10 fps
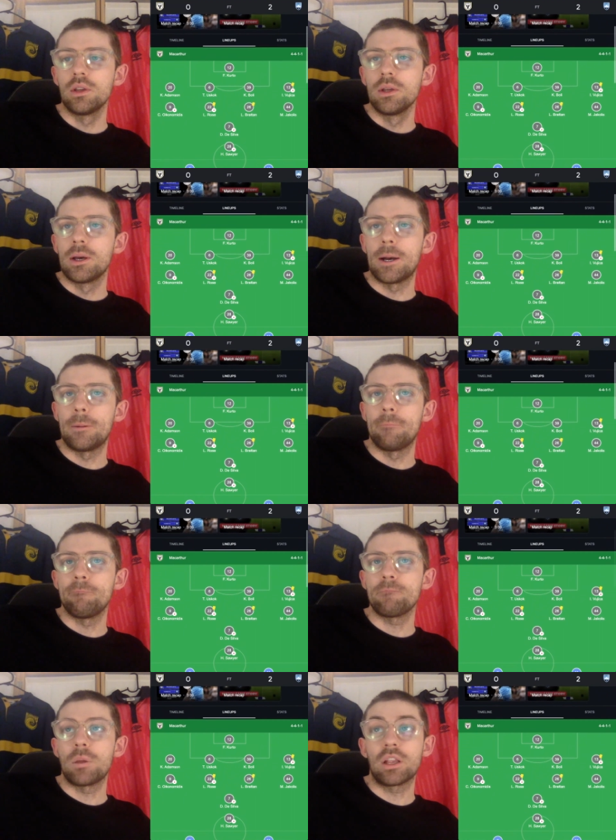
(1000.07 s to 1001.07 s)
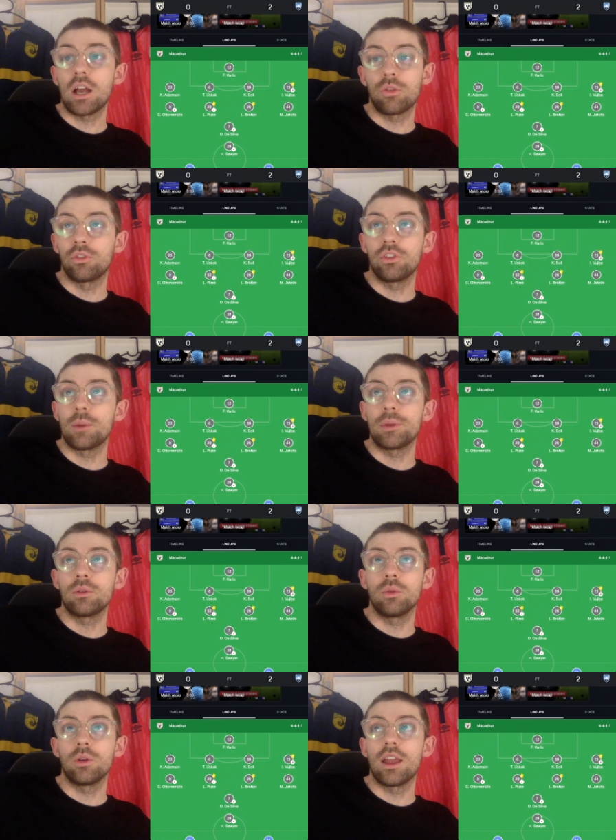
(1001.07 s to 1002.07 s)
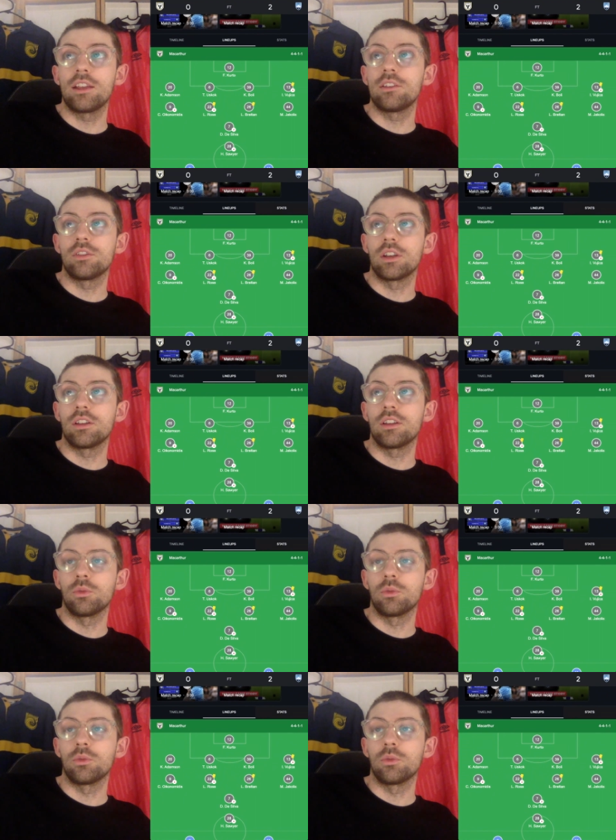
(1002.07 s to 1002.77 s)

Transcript: and Macarthur FC, I mean, even as